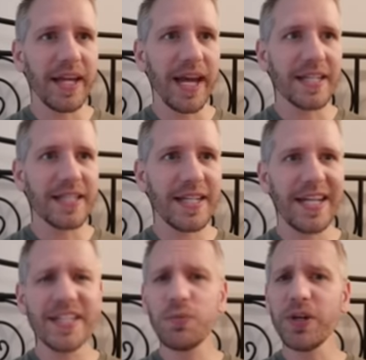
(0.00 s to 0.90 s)
that, and
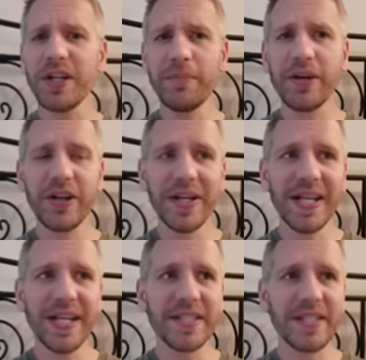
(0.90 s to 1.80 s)
it's working pretty good
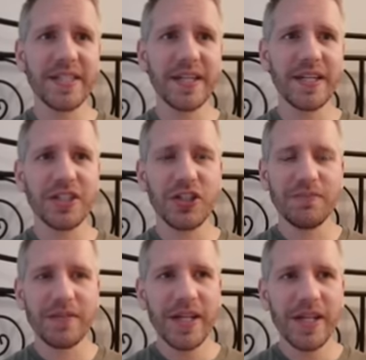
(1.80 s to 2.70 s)
against the
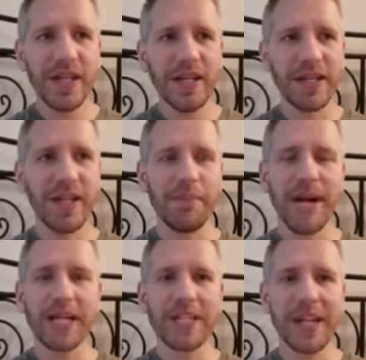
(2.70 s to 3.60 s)

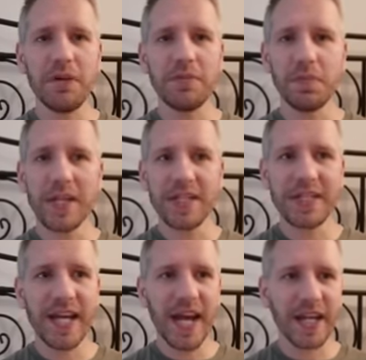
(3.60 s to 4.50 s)
max account mix
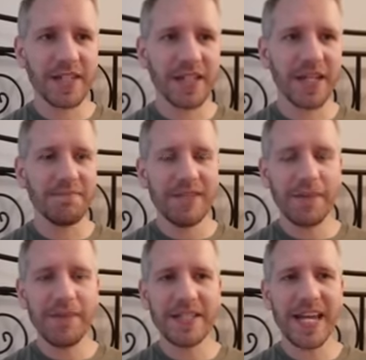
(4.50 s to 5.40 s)
attacks.
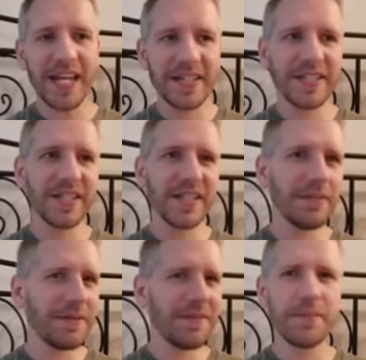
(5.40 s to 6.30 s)
I've been taking some.
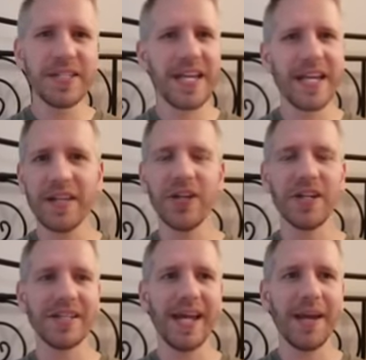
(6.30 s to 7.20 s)
I haven't been taking a lot
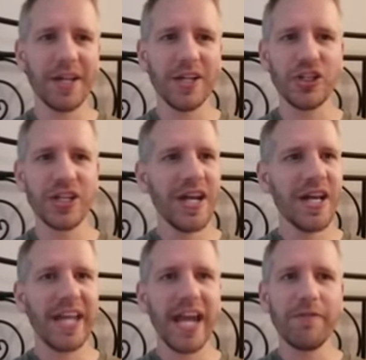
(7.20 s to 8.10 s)
of damage.
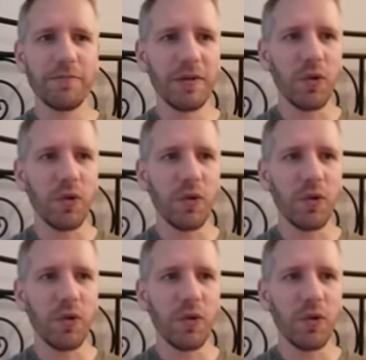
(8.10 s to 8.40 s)
They haven't been